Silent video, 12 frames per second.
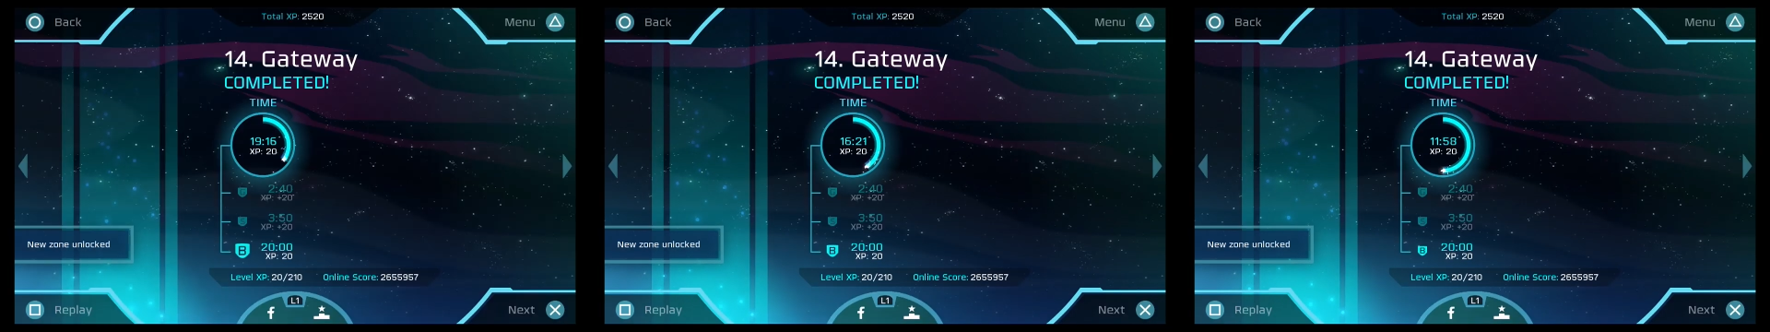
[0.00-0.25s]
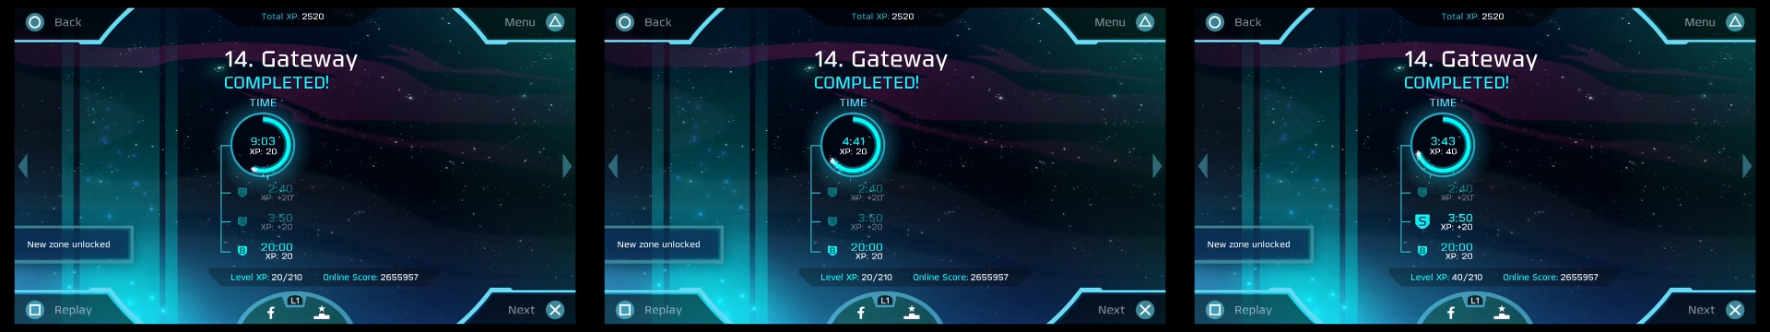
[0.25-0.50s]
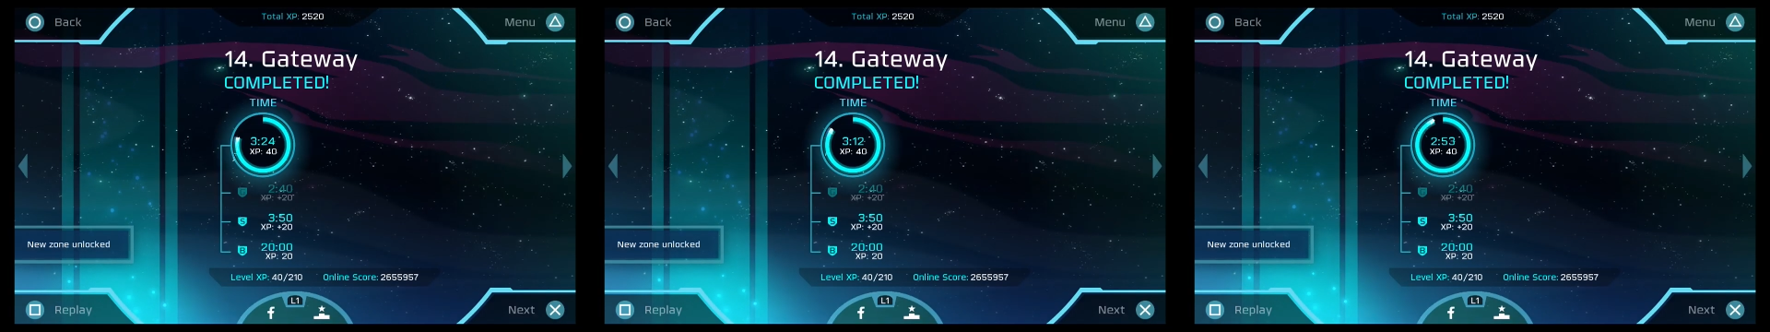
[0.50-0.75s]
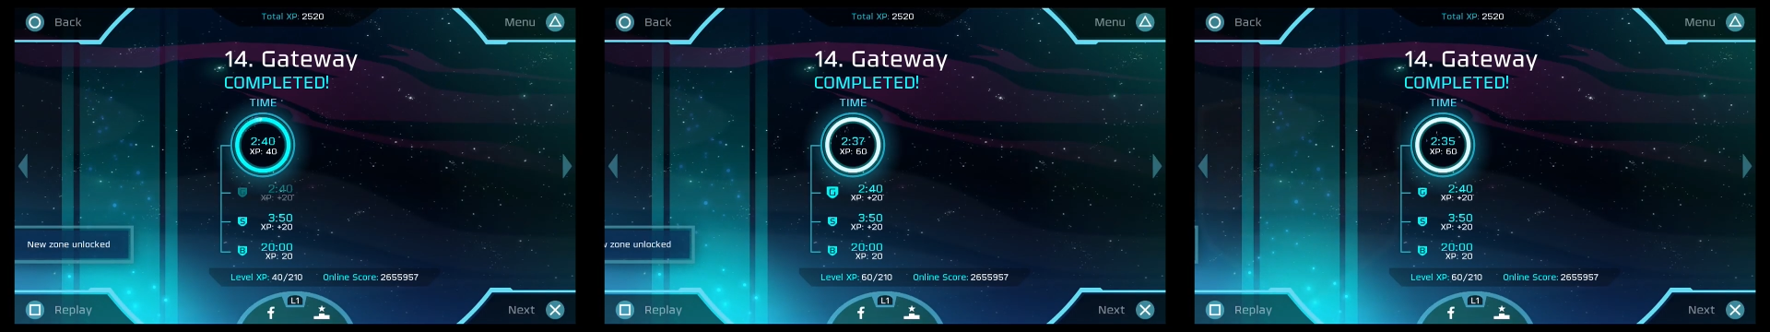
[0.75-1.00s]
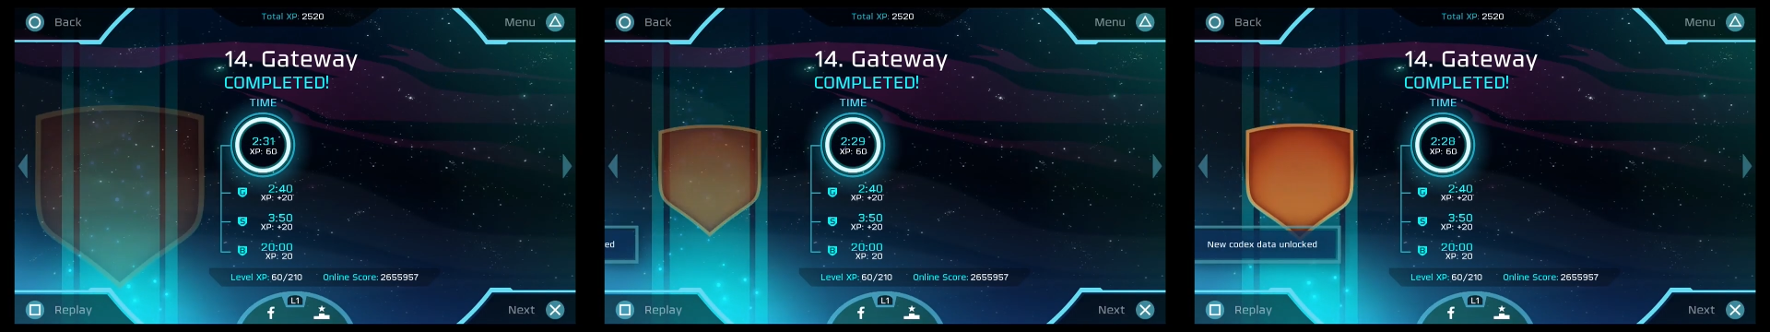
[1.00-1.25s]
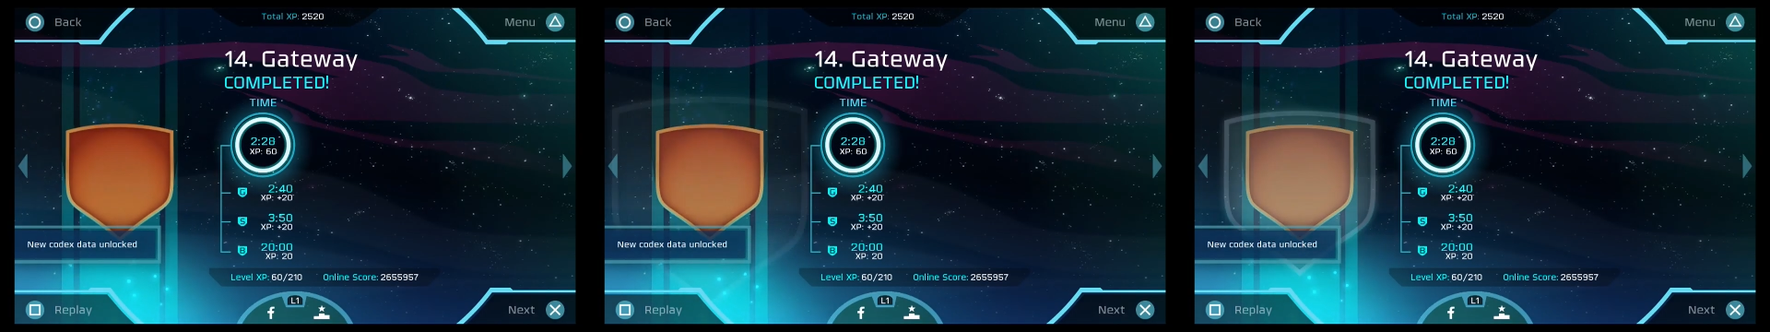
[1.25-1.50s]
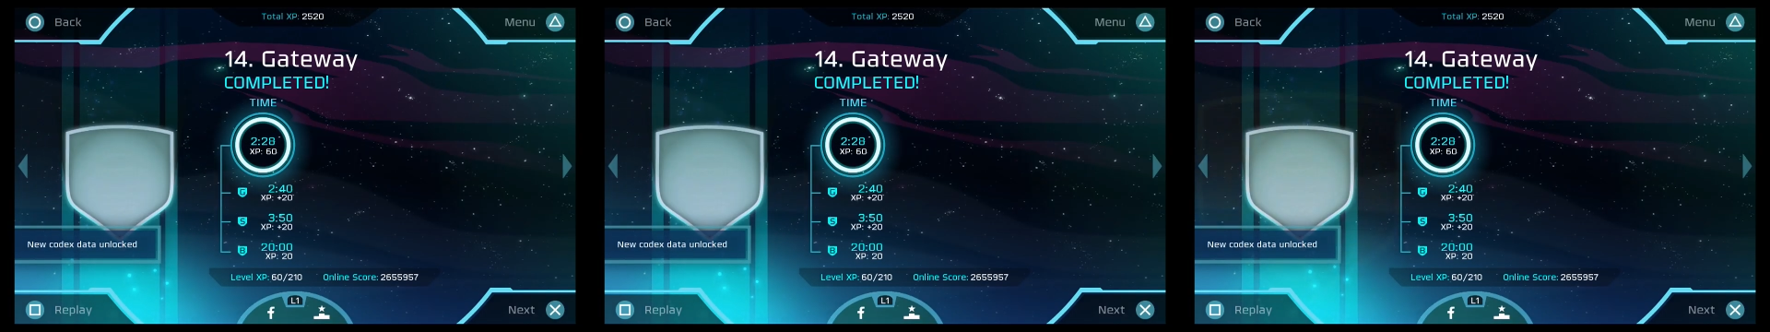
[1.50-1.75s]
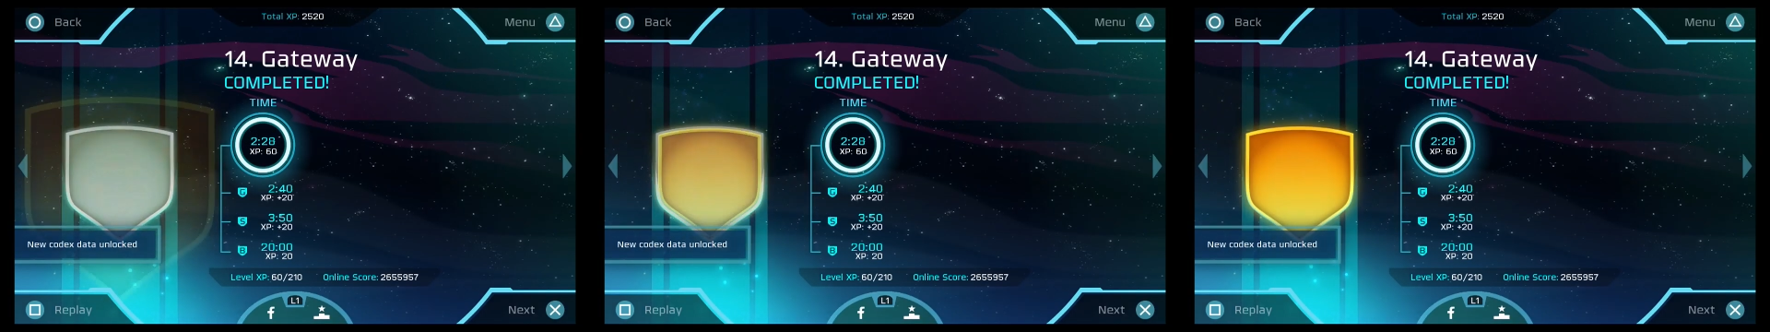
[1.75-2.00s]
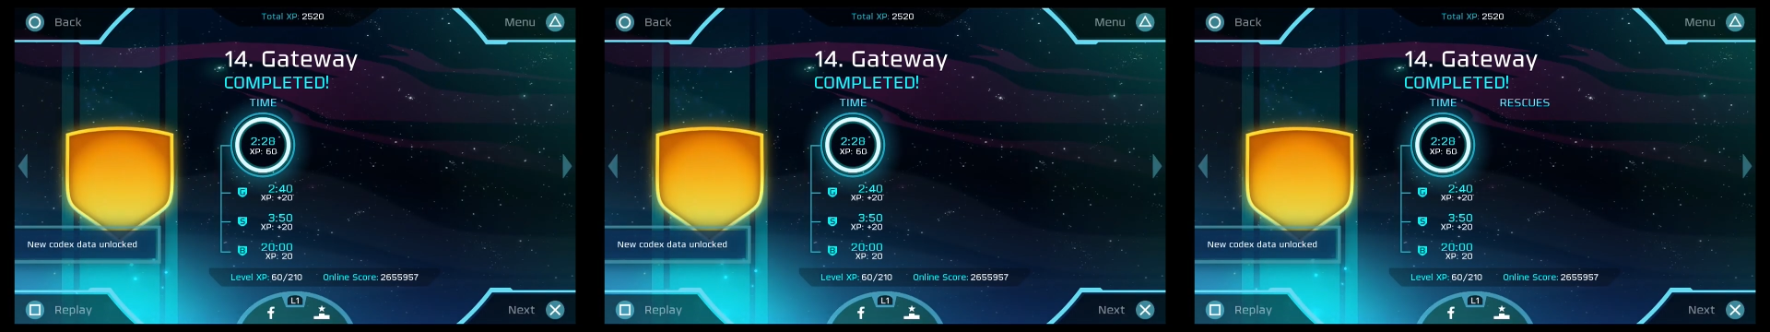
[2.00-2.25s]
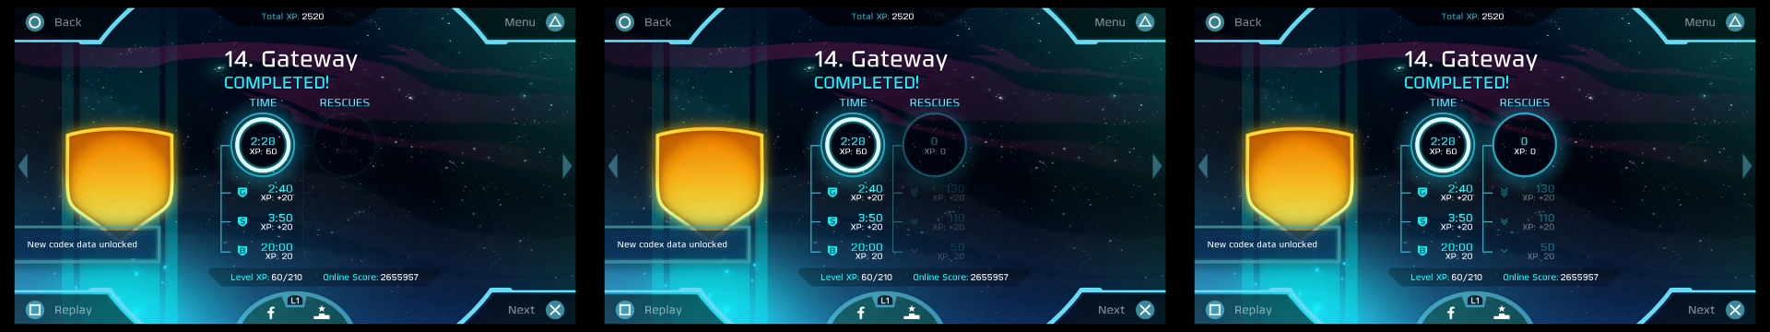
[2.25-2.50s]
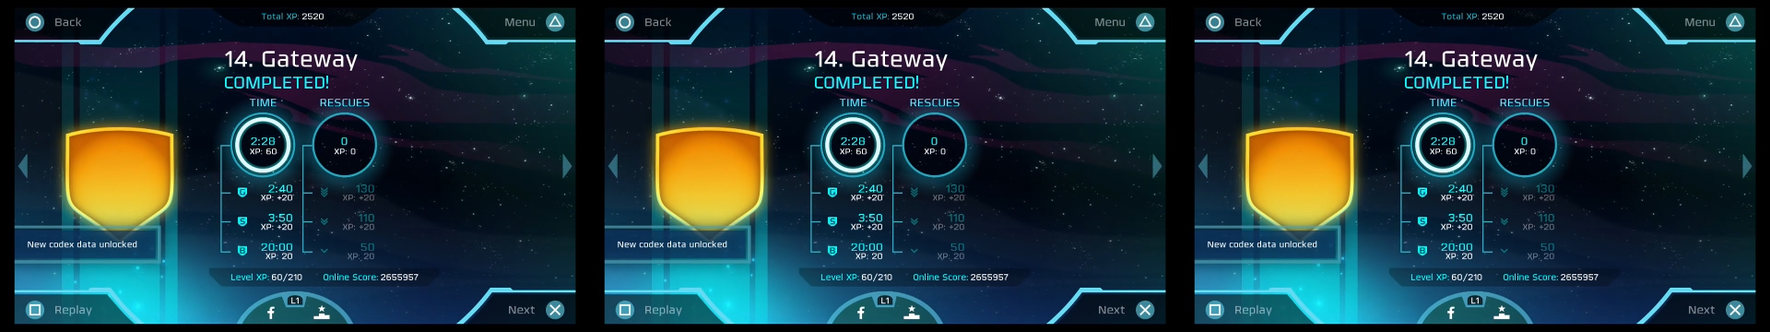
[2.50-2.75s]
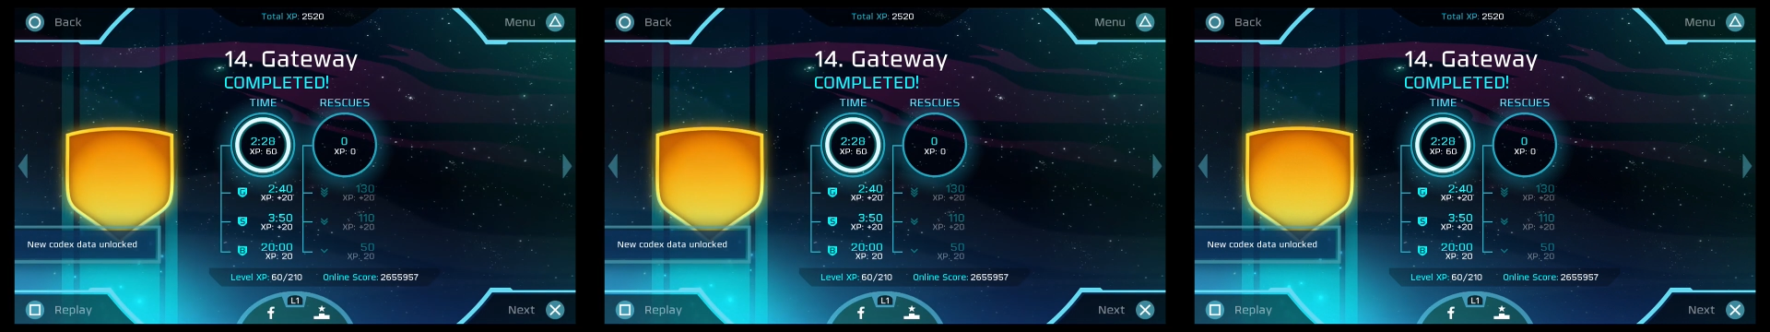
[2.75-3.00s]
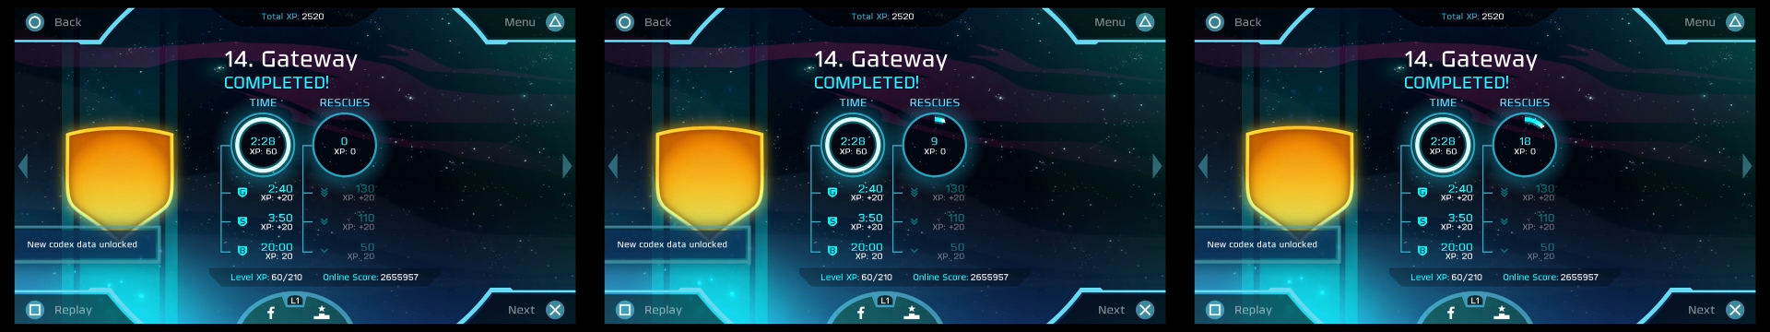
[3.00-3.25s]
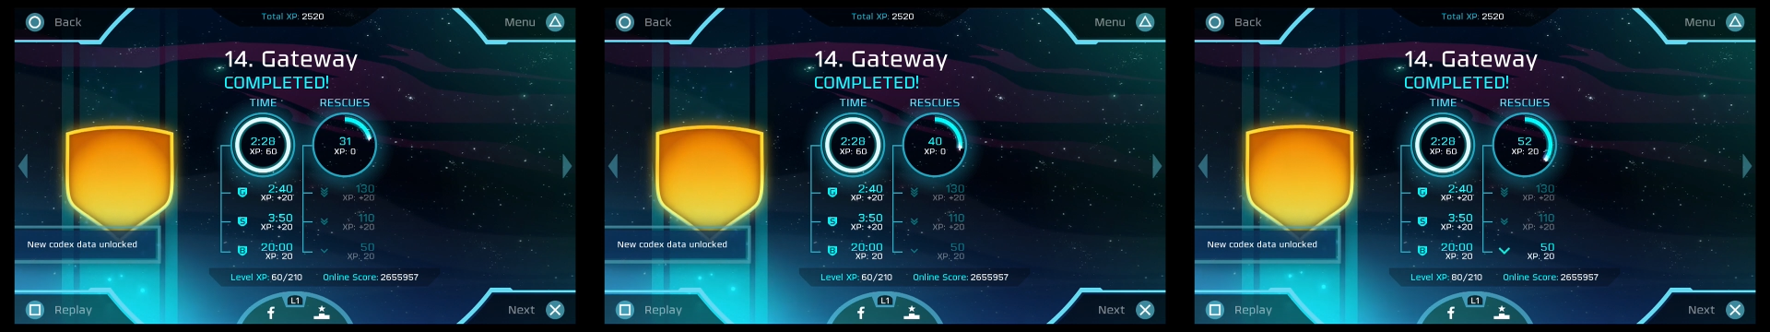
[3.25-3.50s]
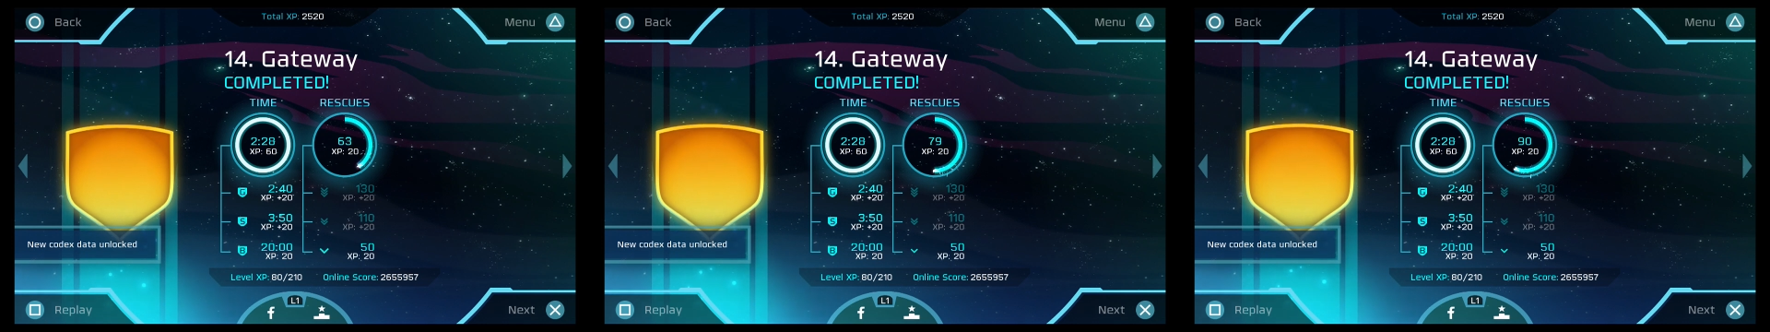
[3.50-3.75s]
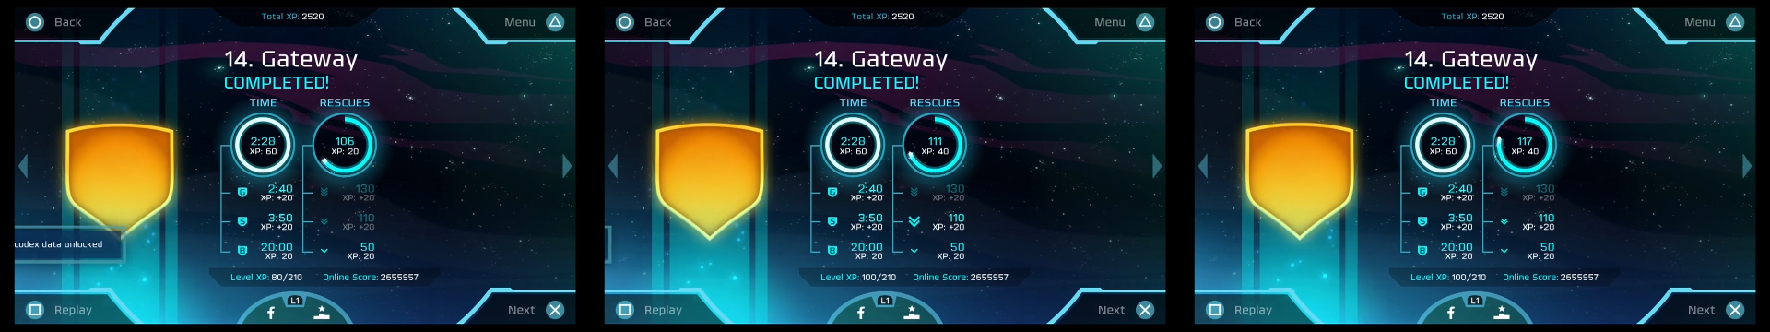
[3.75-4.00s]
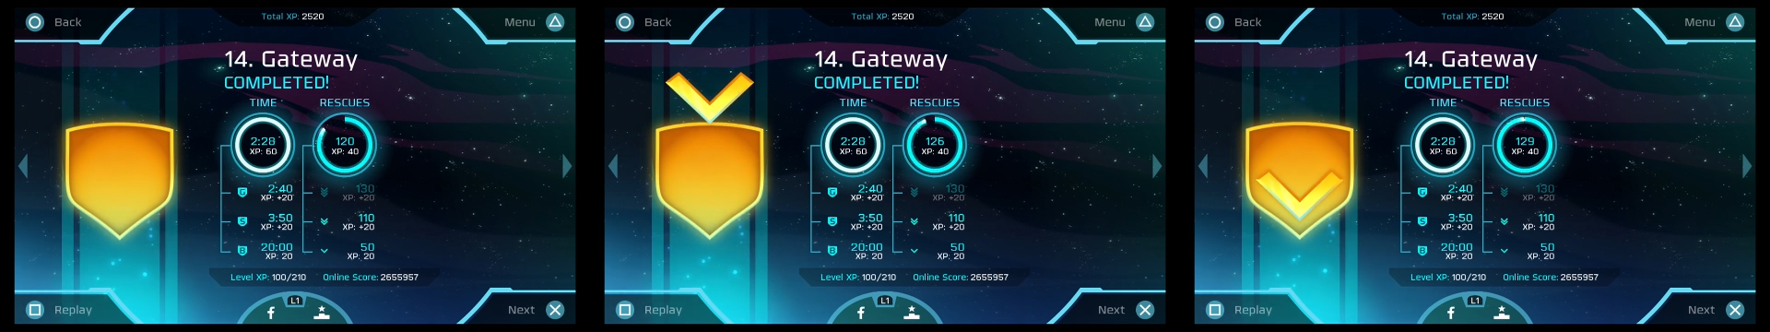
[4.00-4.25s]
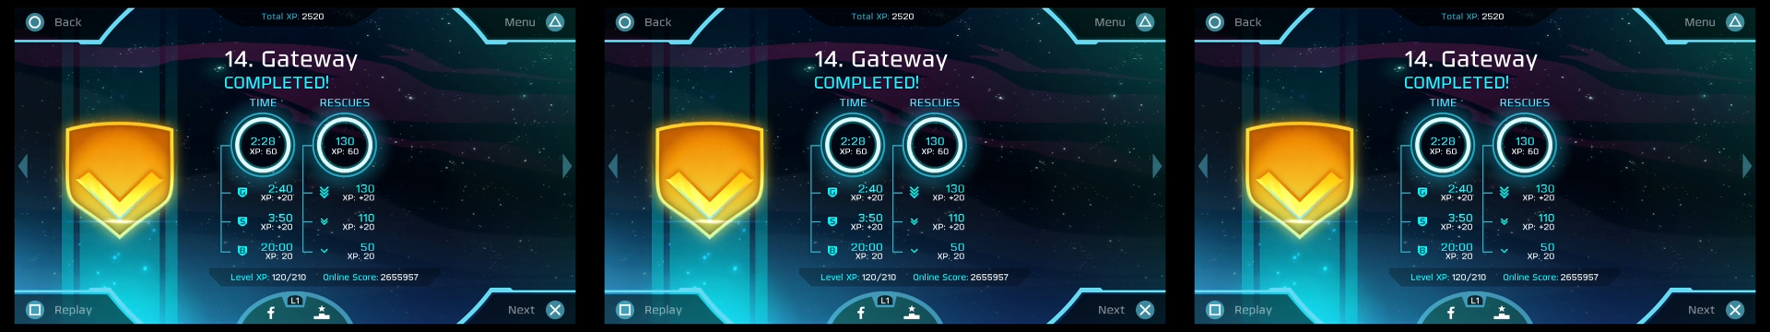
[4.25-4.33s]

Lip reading: (no speaker visible)